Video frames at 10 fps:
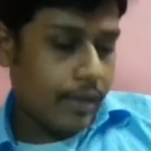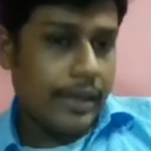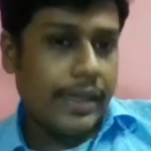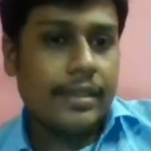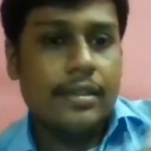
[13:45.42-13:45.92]

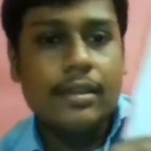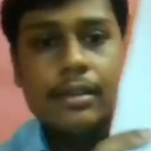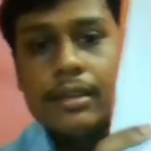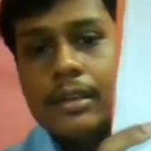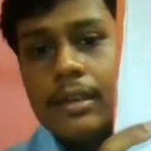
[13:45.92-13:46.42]
Next,
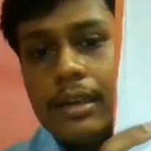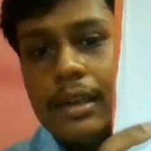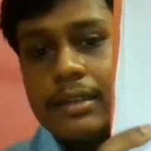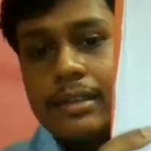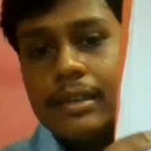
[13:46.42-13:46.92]

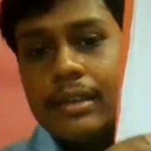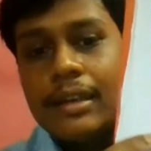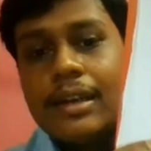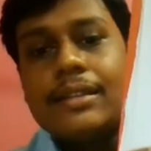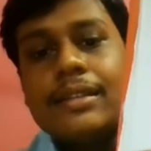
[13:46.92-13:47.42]
lassi.
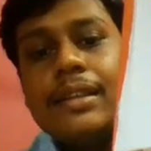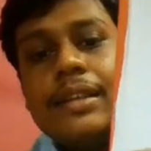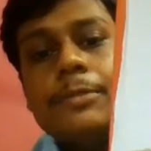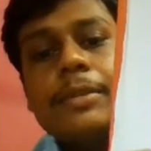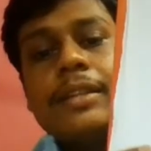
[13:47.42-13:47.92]
Lassi
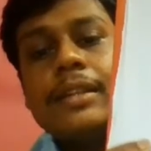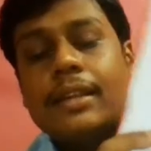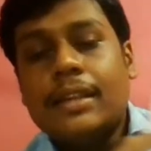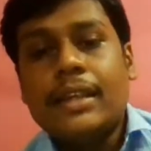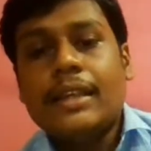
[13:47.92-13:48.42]
is
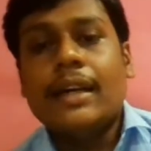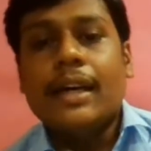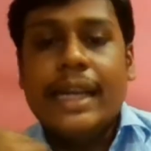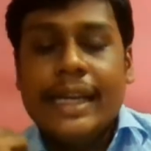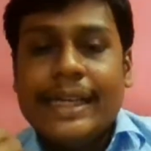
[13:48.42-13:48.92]
basically
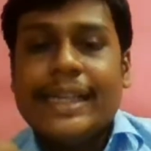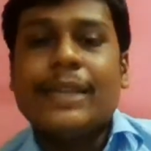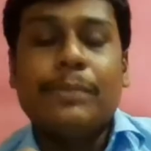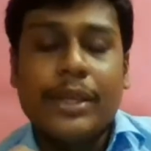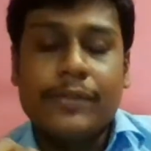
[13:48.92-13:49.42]
an
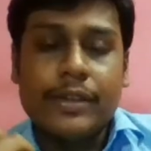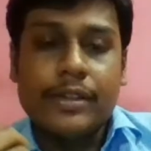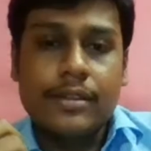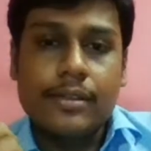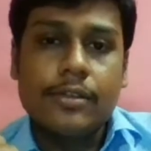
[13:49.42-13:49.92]
Indian beverage.